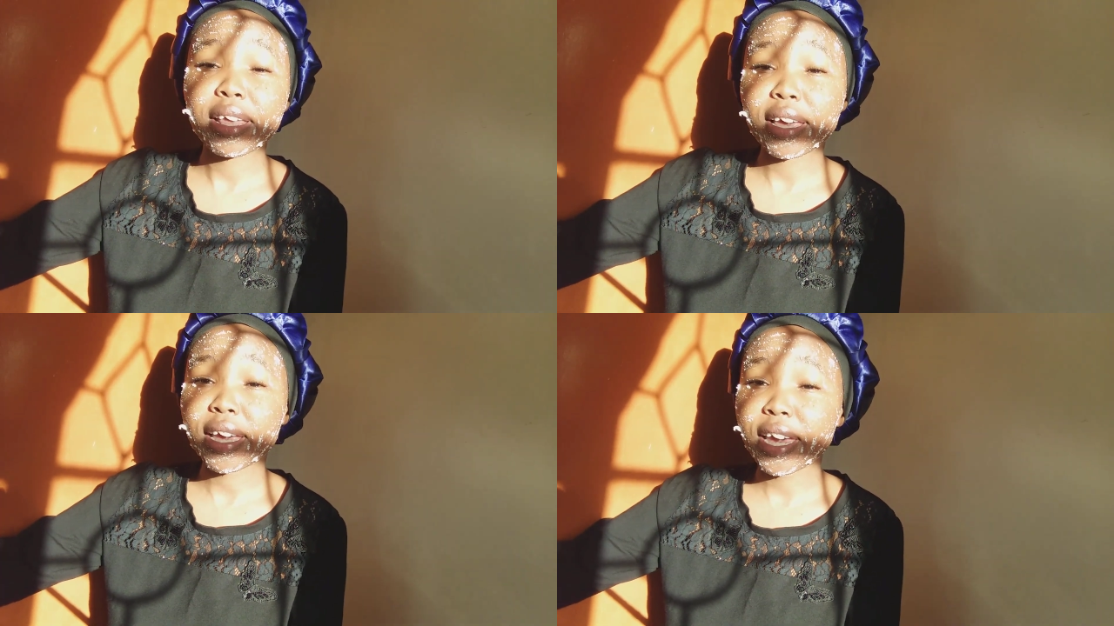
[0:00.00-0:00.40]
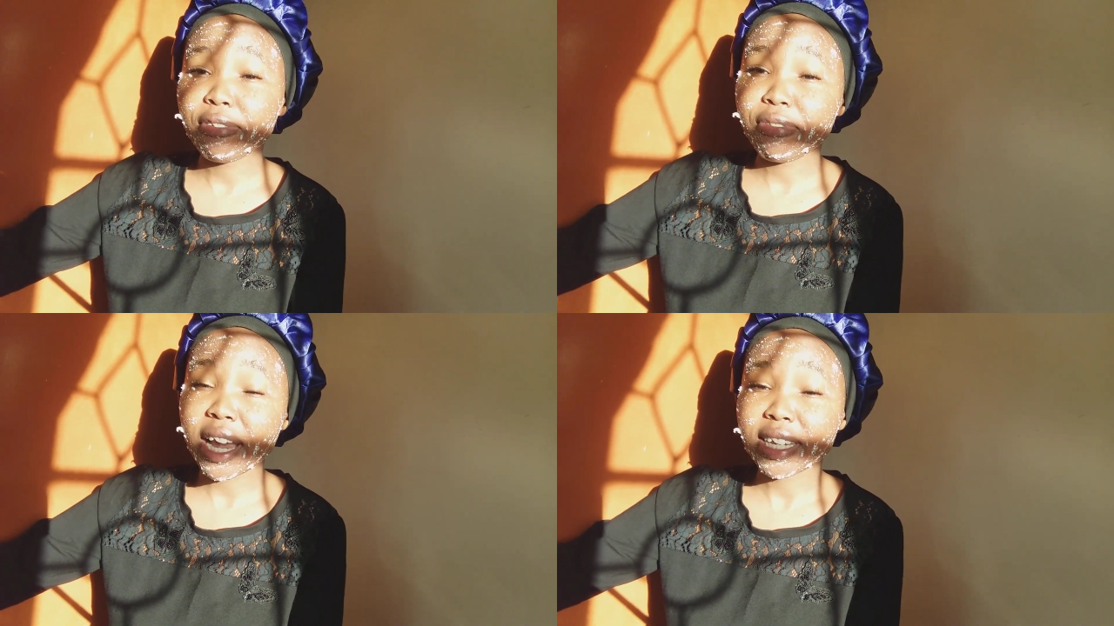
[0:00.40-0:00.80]
the
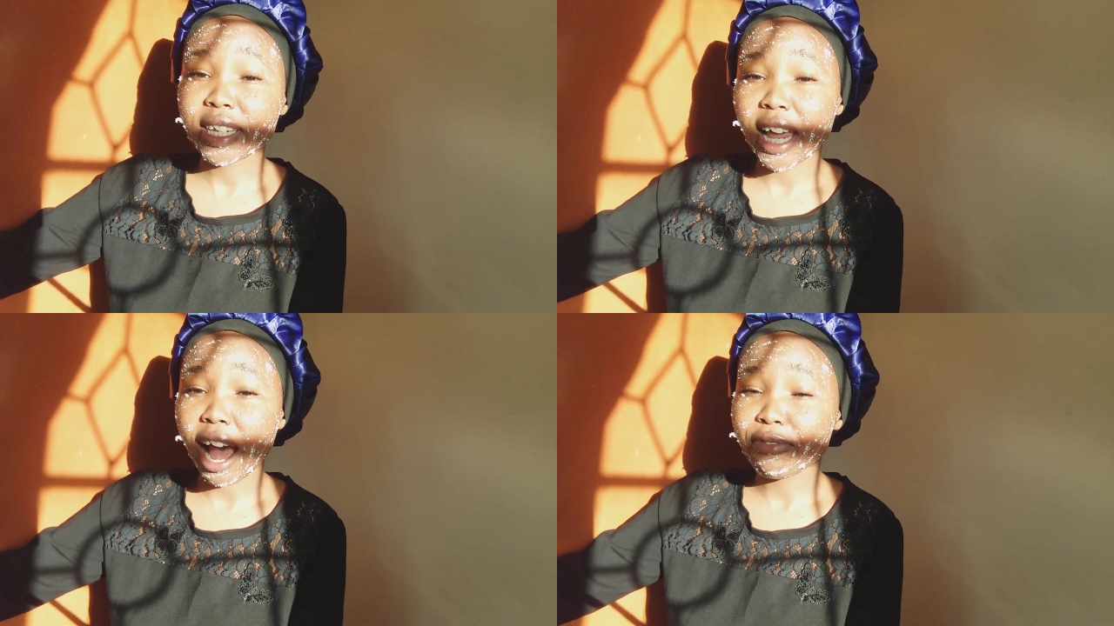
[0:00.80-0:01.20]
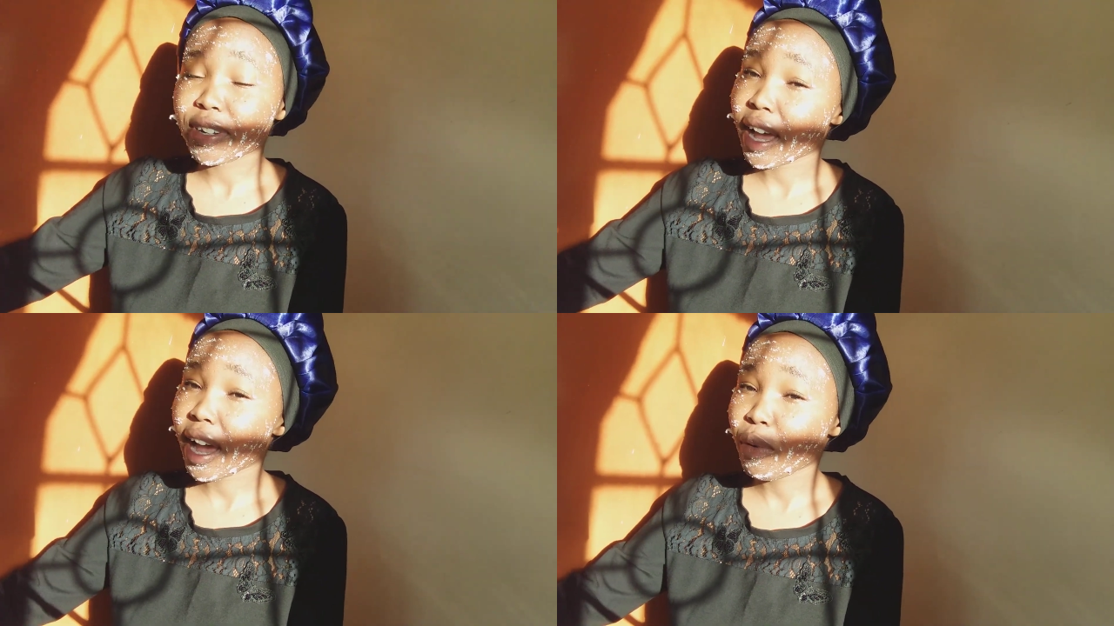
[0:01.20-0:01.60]
effects
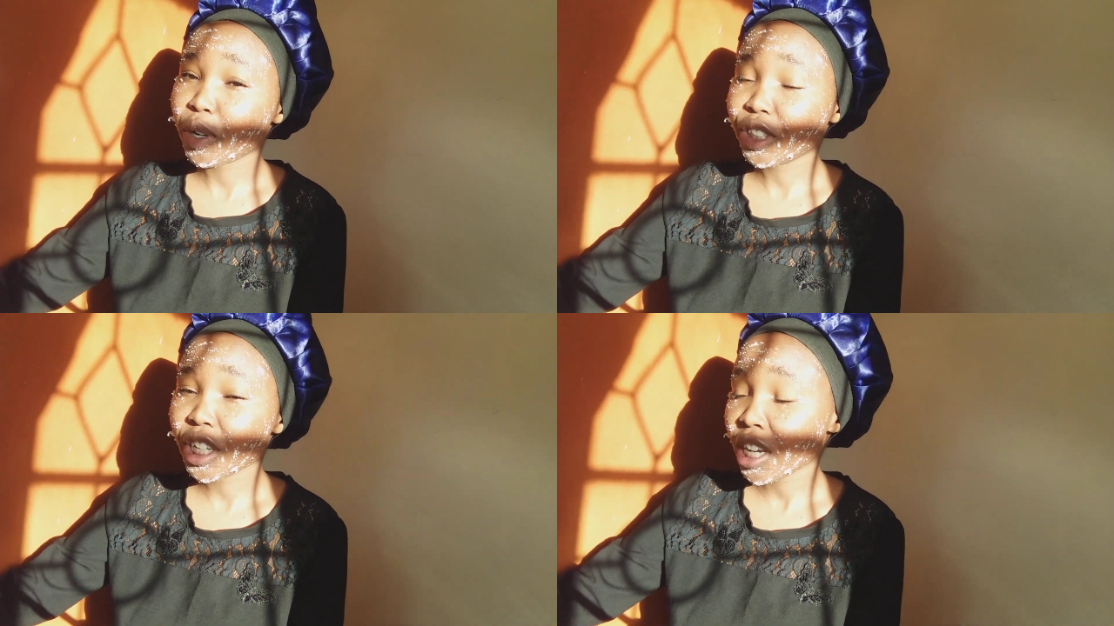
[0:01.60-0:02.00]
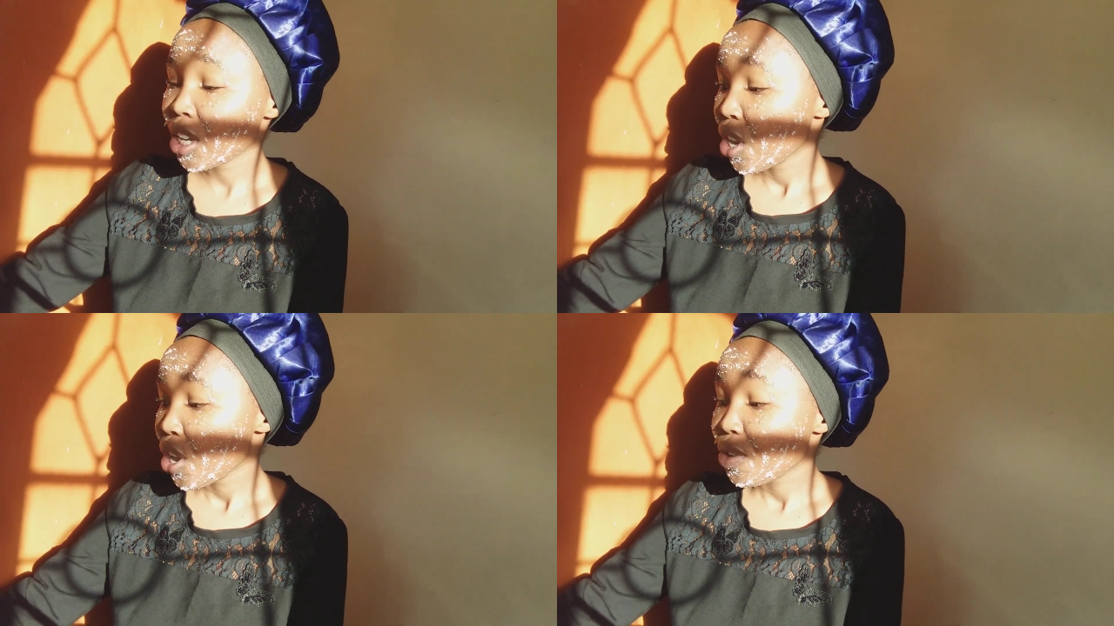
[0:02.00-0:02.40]
after washing